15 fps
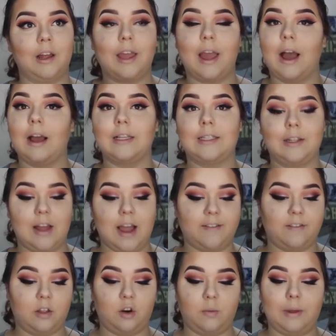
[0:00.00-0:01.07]
yeah, I still
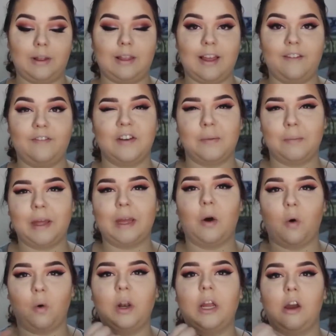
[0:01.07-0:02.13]
have a little bit left, and I'm like
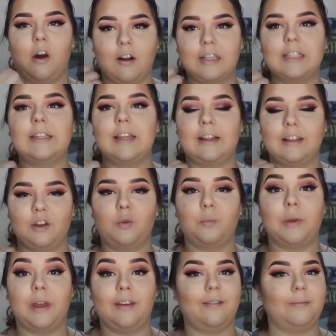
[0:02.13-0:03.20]
holding on to that
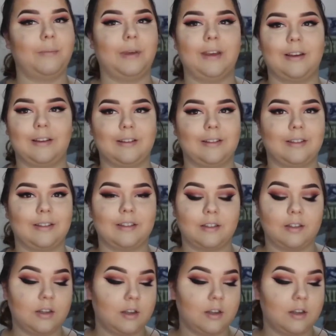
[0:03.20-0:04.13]
little bit because